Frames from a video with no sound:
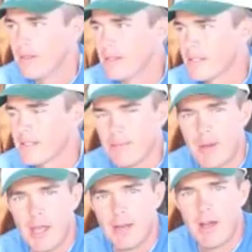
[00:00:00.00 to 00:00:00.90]
This is a
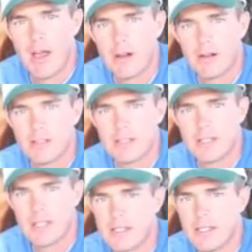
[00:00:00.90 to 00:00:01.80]
pen of
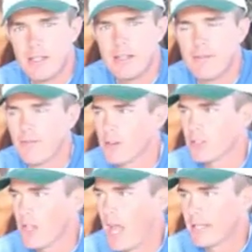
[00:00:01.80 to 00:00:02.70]
160
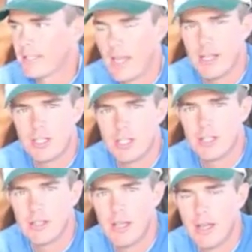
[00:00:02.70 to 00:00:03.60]
1st lactation
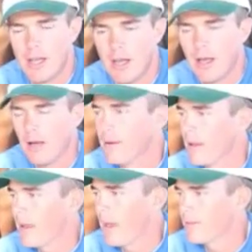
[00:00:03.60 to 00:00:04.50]

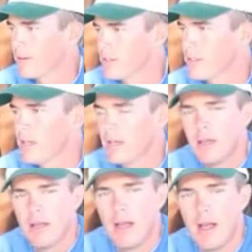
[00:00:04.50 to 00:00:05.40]
heifers.
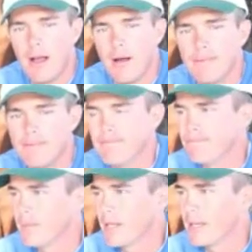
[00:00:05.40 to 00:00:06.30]

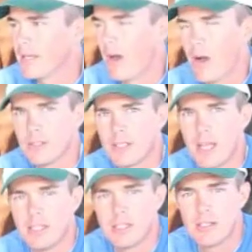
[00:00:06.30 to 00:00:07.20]
Again, all
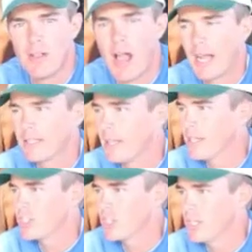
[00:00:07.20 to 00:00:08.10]
stages of
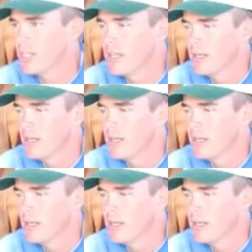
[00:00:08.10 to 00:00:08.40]
lactation.